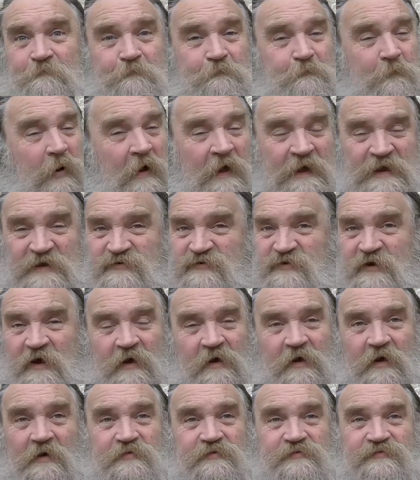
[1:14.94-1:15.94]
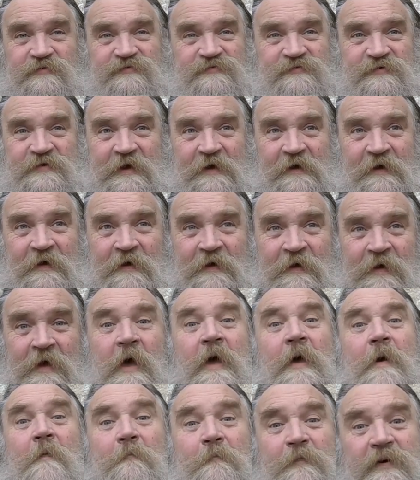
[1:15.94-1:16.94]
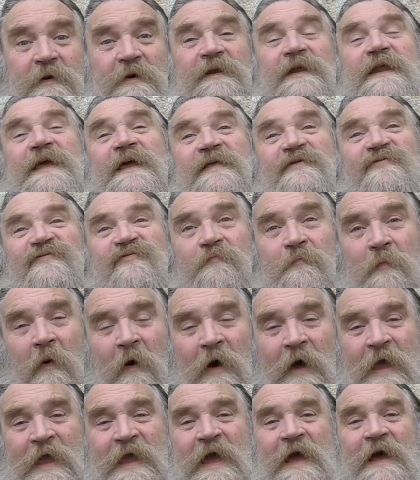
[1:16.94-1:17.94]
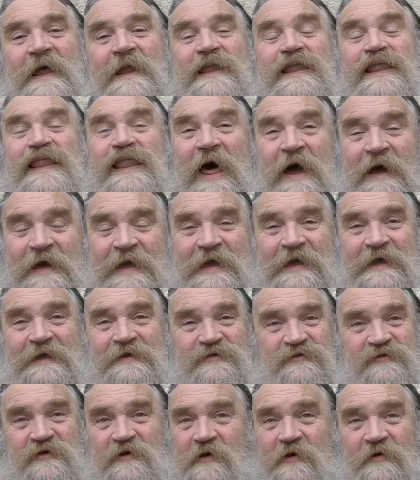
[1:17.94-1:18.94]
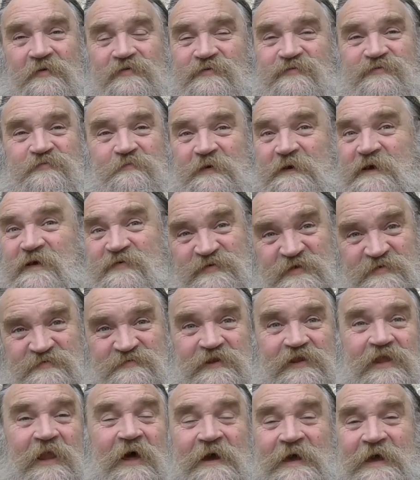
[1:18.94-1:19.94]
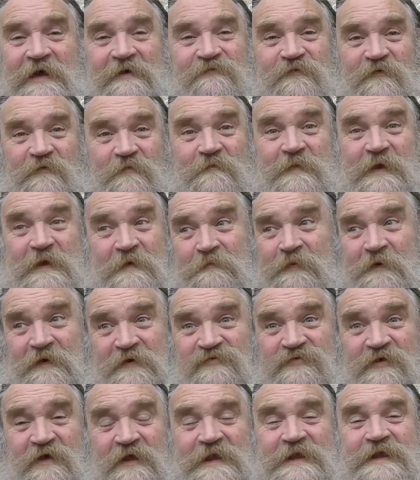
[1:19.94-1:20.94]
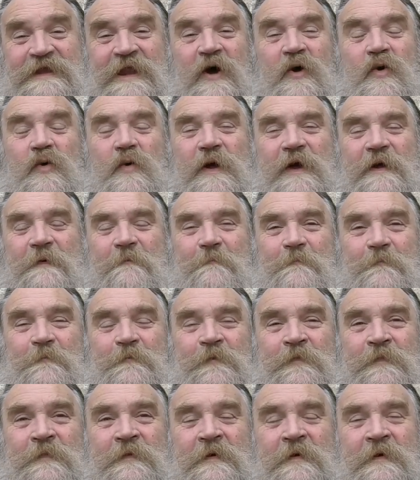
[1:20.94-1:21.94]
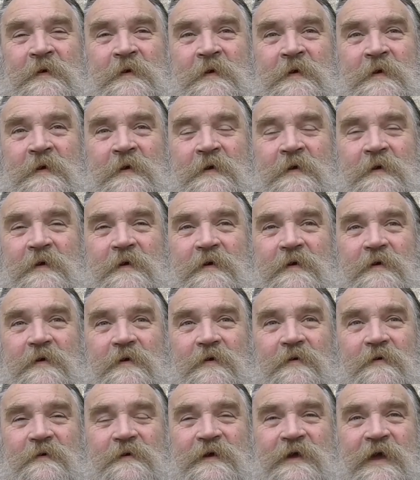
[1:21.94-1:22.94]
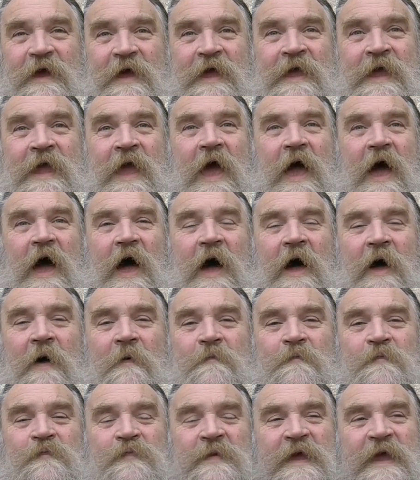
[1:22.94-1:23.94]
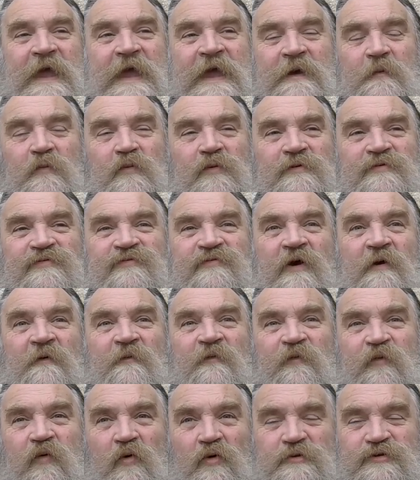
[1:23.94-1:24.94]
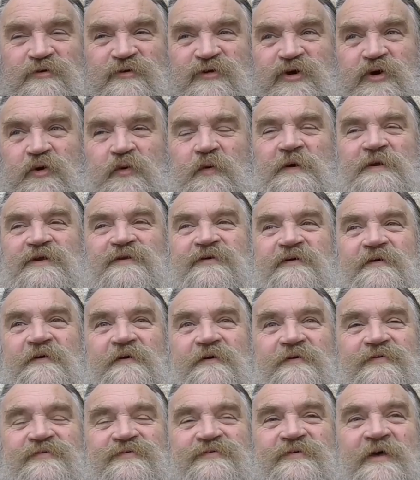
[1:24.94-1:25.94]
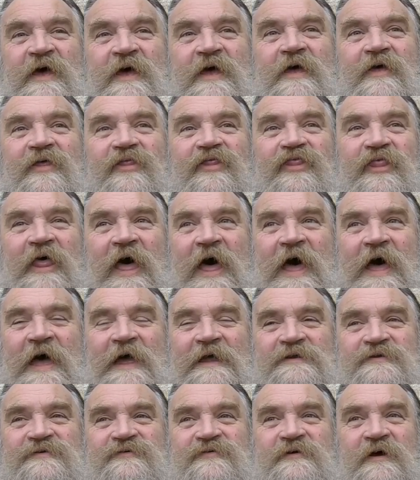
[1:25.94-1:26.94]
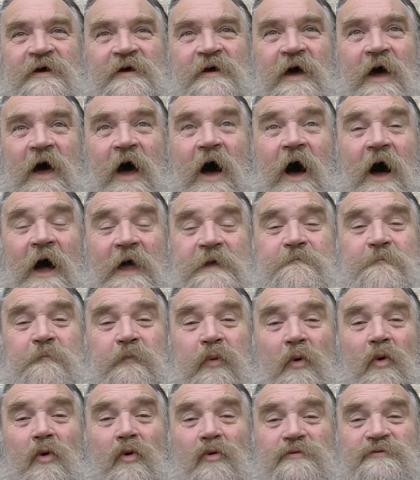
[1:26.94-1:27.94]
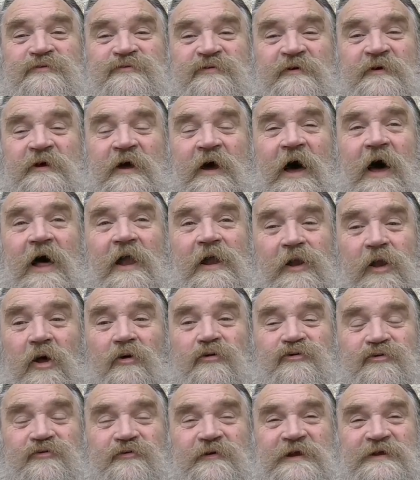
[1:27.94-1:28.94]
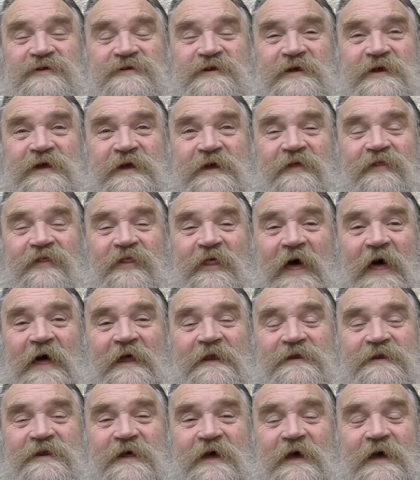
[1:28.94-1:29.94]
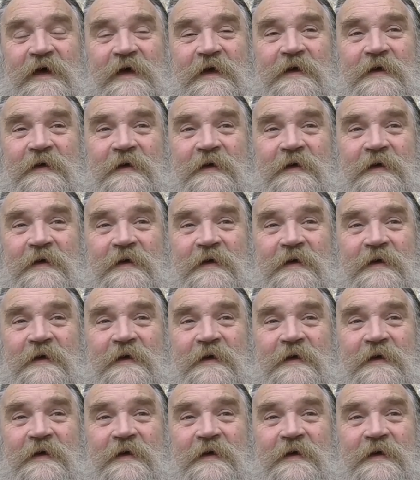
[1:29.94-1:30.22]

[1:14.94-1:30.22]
by chance, yeah? But it's by lucky chance because it's lucky for me because I know him. Okay, um, it was fortuitous that uh, I bought a lottery ticket that day